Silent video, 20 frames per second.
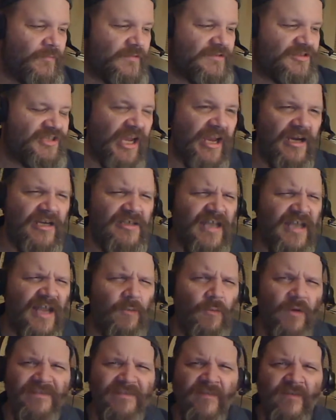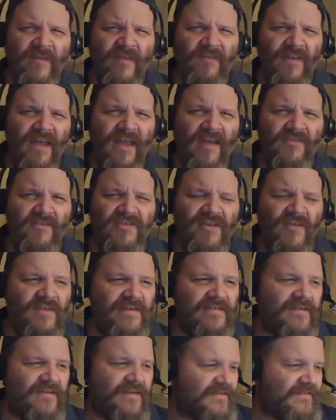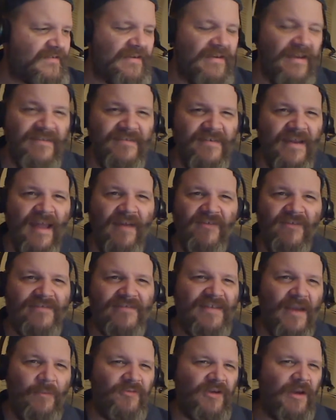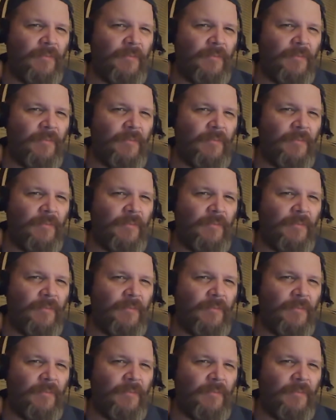JR's like what, 75, 76? He doesn't have the same